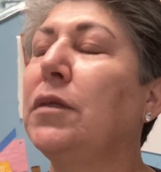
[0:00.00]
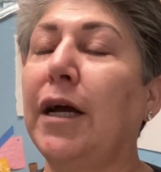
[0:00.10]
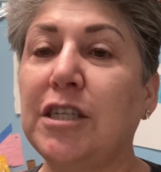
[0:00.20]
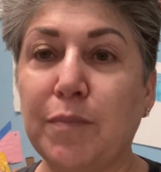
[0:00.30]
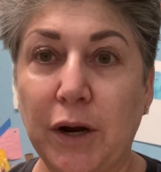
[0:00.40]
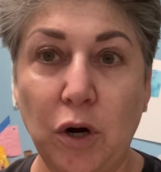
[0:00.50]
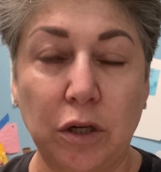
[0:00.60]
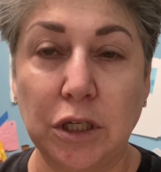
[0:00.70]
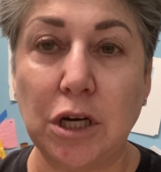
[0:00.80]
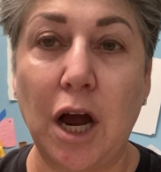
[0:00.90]
I spray it all
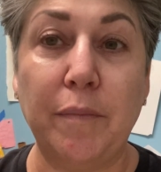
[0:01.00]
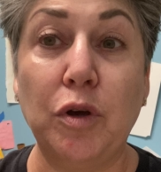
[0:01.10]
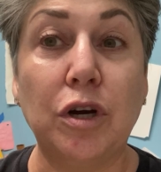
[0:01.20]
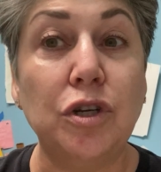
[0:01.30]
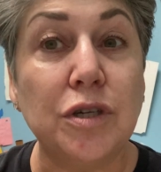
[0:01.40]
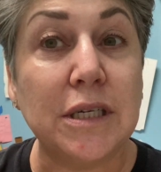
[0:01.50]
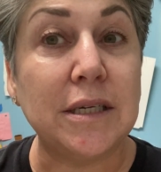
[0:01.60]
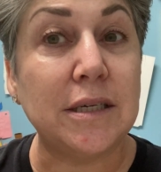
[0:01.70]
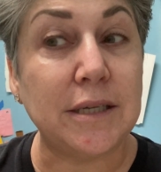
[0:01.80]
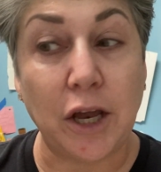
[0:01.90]
the time. You can use it
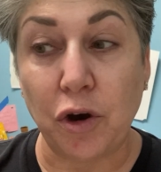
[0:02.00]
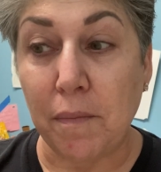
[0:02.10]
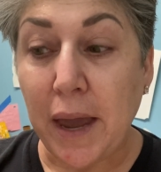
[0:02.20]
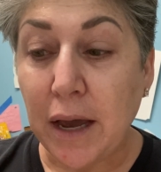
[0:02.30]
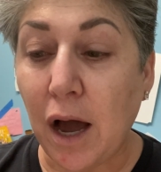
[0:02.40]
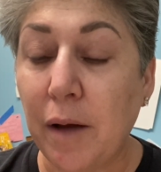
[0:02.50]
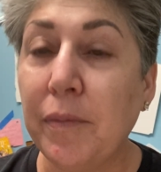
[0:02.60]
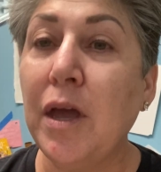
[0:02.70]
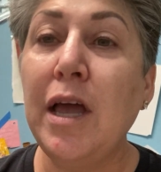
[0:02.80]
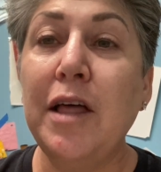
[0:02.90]
to set your makeup.
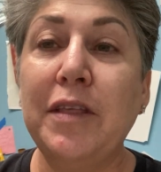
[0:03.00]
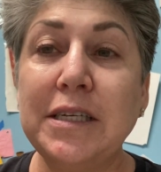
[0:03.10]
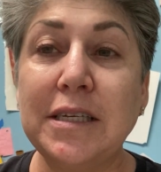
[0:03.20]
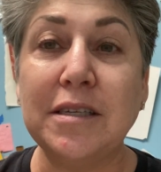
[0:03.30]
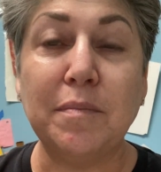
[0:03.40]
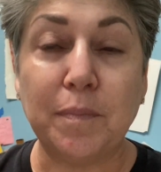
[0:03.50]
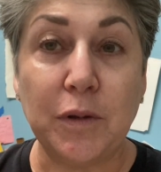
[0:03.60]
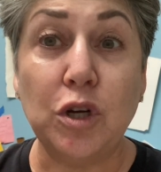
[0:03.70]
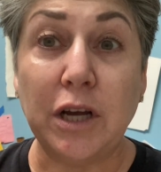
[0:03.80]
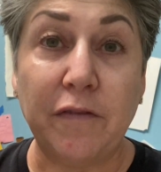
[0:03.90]
This isn't,
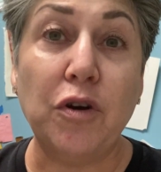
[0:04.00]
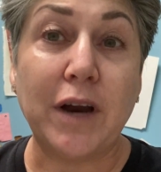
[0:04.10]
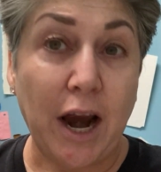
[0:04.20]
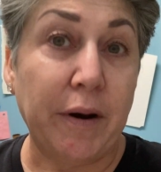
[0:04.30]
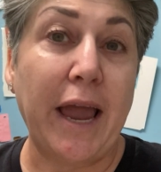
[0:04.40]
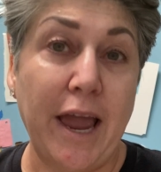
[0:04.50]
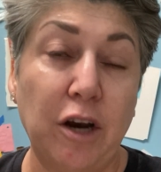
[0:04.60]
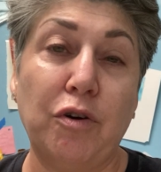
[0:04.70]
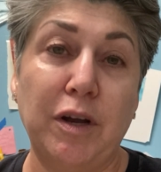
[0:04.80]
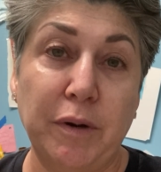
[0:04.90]
you, if you're carrying hand
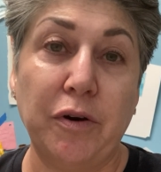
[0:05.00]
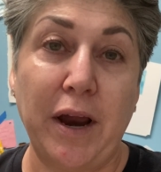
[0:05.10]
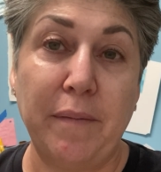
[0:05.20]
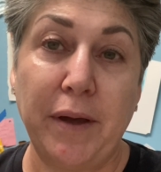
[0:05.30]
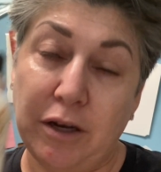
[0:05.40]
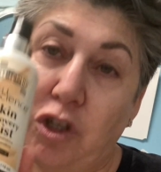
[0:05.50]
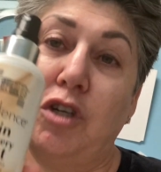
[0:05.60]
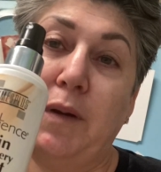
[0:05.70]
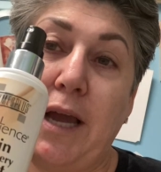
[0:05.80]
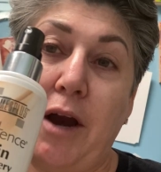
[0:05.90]
cream in your handbag, you
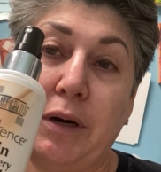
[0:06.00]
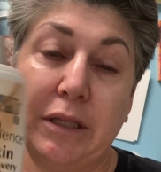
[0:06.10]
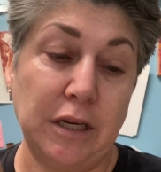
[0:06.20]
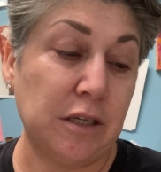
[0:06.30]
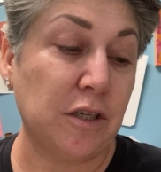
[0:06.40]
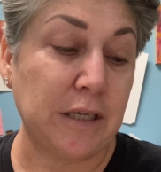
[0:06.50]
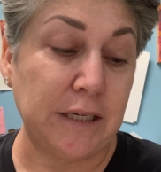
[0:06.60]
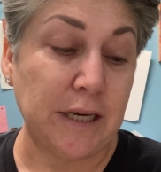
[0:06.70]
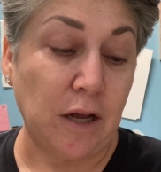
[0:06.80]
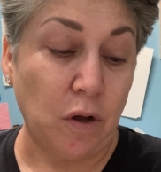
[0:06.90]
should be carrying this. Because I
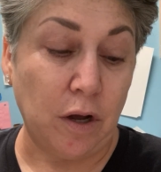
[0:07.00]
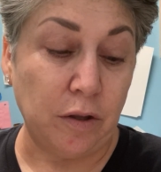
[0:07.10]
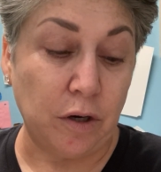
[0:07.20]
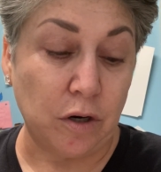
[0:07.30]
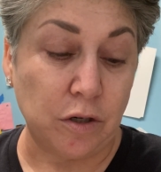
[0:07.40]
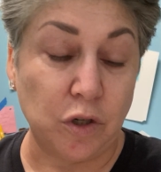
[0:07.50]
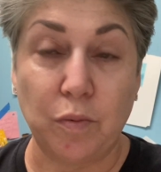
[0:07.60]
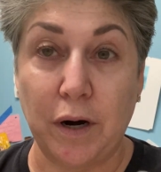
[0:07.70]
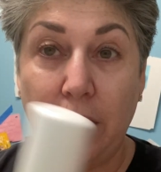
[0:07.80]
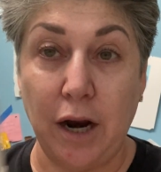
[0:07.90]
tell all the girls
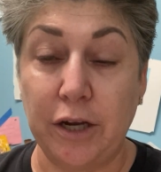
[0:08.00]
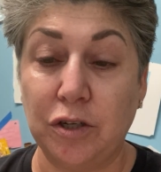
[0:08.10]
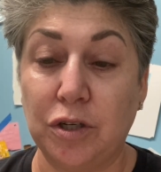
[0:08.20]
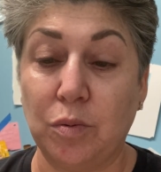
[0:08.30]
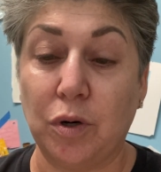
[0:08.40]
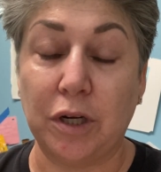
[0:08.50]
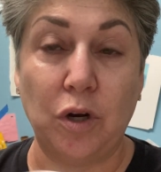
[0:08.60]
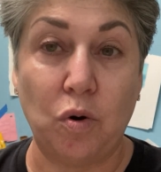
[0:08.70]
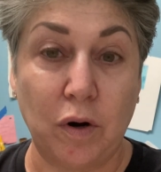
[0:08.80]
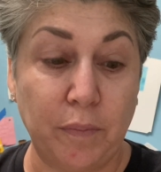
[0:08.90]
where I used to work
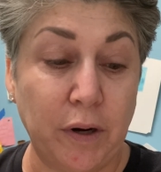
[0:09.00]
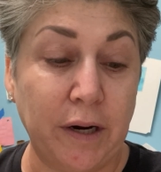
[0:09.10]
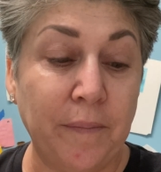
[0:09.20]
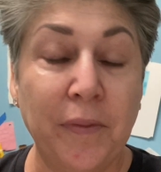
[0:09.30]
in corporate,